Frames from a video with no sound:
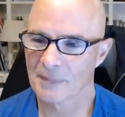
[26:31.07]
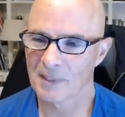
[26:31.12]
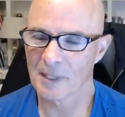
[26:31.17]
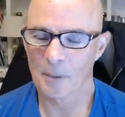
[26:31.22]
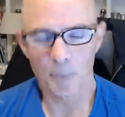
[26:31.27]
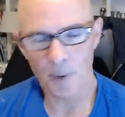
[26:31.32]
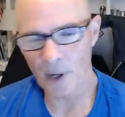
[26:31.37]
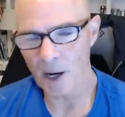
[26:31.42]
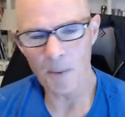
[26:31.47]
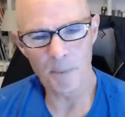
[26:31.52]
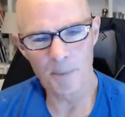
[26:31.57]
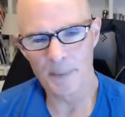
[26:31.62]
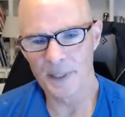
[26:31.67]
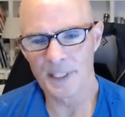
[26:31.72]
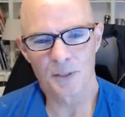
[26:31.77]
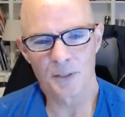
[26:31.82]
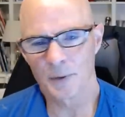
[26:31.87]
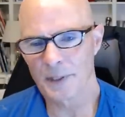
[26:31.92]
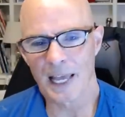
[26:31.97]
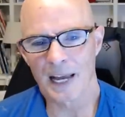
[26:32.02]
The problem
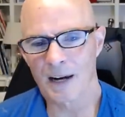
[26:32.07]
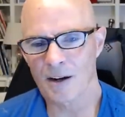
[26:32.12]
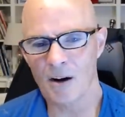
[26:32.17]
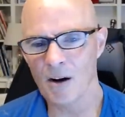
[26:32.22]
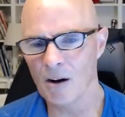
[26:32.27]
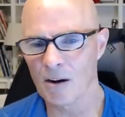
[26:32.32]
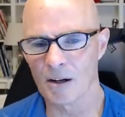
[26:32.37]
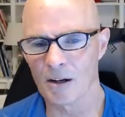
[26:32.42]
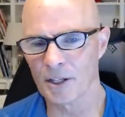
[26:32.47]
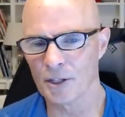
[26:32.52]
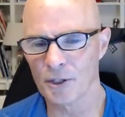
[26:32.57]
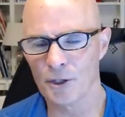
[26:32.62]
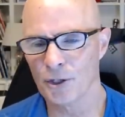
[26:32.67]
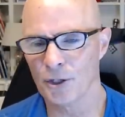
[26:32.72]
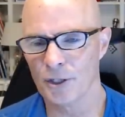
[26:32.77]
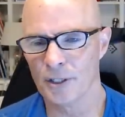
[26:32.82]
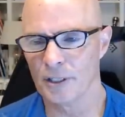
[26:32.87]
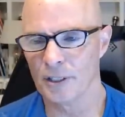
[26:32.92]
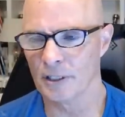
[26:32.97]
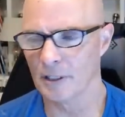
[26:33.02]
is with that car, you
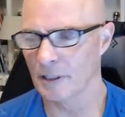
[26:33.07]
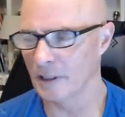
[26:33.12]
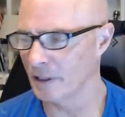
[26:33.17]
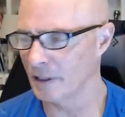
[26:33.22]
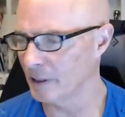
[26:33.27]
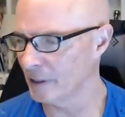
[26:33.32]
couldn't,